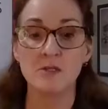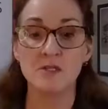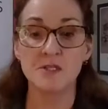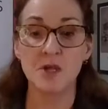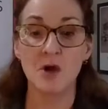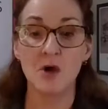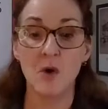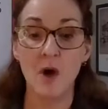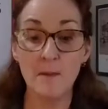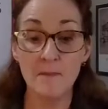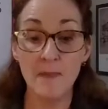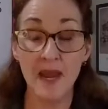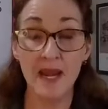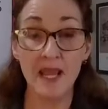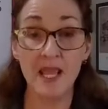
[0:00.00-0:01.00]
So a
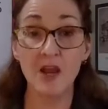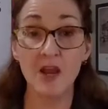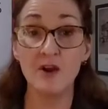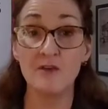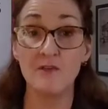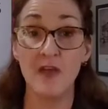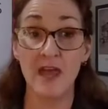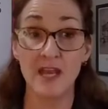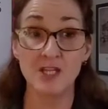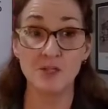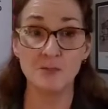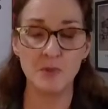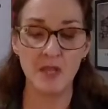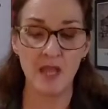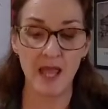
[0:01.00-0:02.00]
Medicare
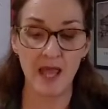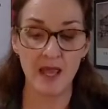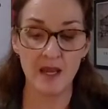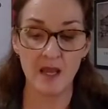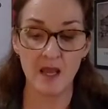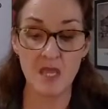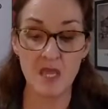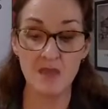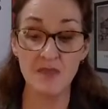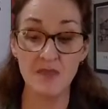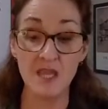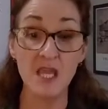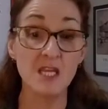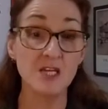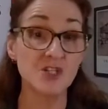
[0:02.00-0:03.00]
Advantage plan in the
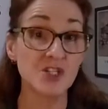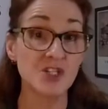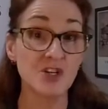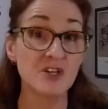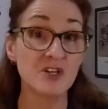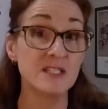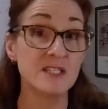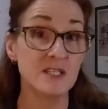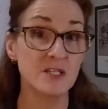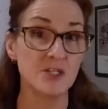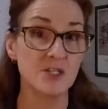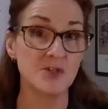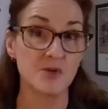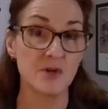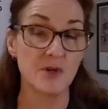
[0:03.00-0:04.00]
insurance
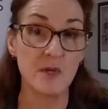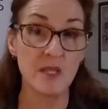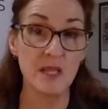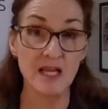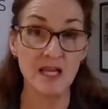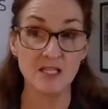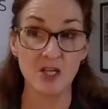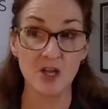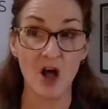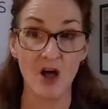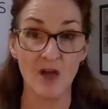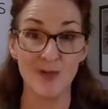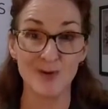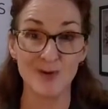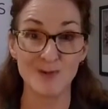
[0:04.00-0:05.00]
industry, we like to
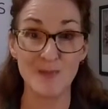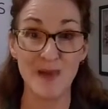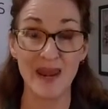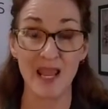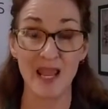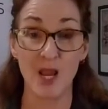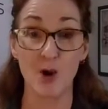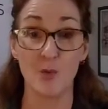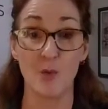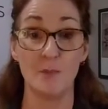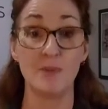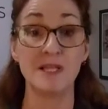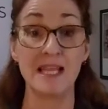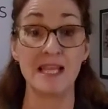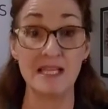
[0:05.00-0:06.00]
call those Medicare
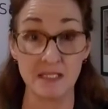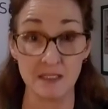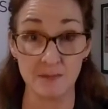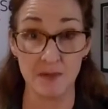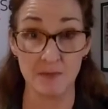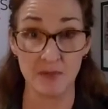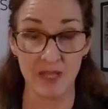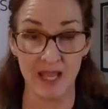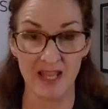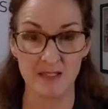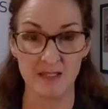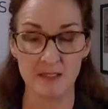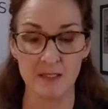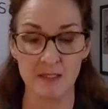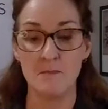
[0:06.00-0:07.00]
replacement
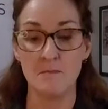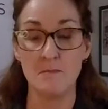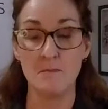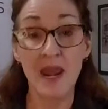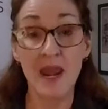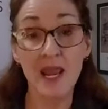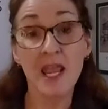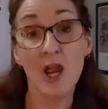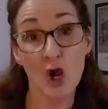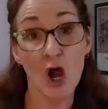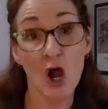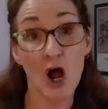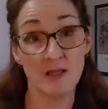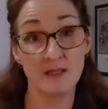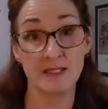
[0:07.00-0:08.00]
plans. Medicare
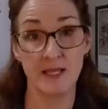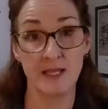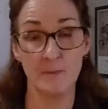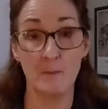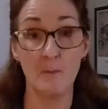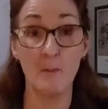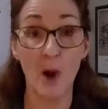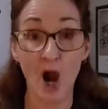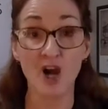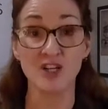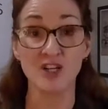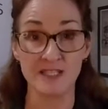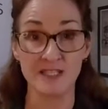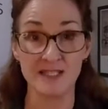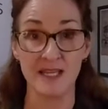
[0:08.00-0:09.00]
calls them
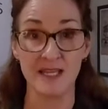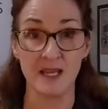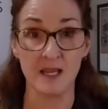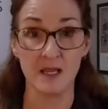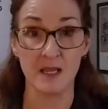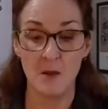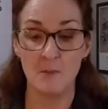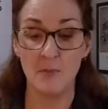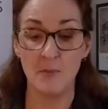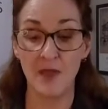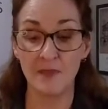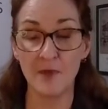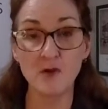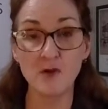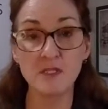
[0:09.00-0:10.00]
Part C,
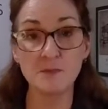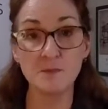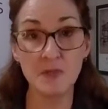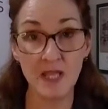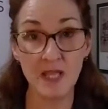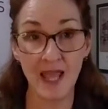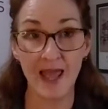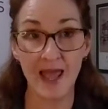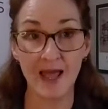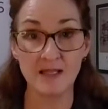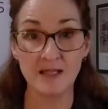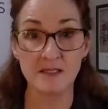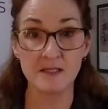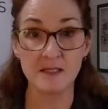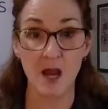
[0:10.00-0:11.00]
but those
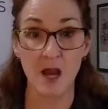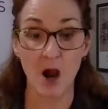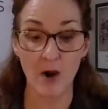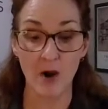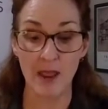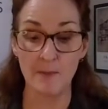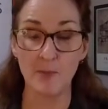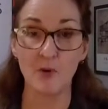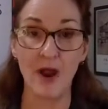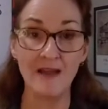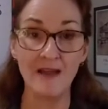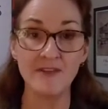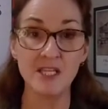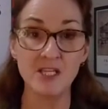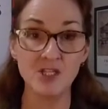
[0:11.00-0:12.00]
plans are a
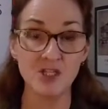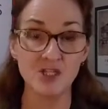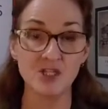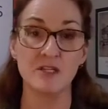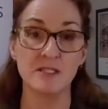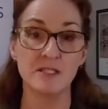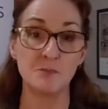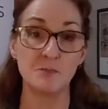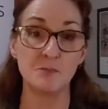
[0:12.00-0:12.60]
private insurance